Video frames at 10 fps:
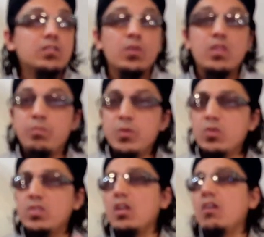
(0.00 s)
So the
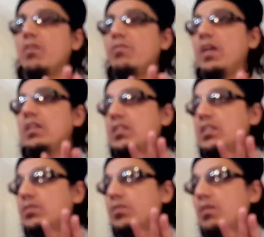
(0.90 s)
beauty of her face
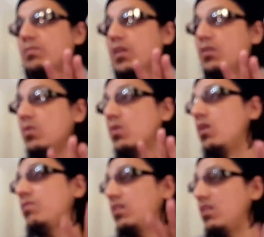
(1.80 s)
is from the nur
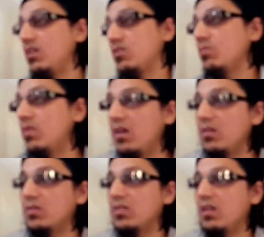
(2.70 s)
of Allah
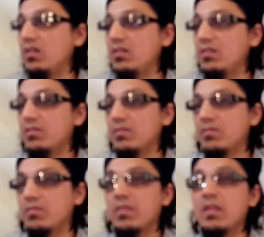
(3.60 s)
subhanahu wa ta'ala.
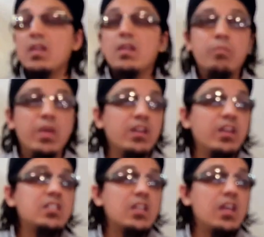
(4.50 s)
Min
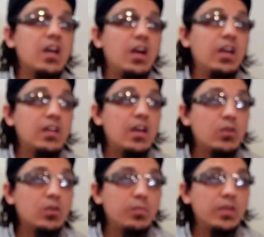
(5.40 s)
rijliha
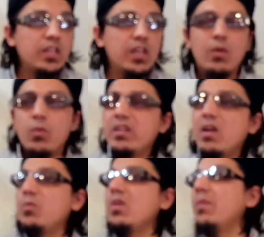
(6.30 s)
ila rukbatayha. What
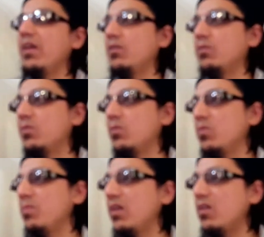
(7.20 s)
are we made of?
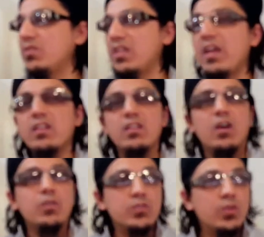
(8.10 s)
We're made of
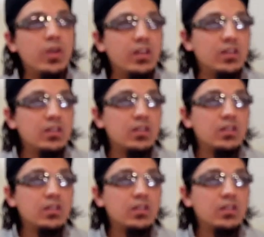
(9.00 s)
sand, of soil.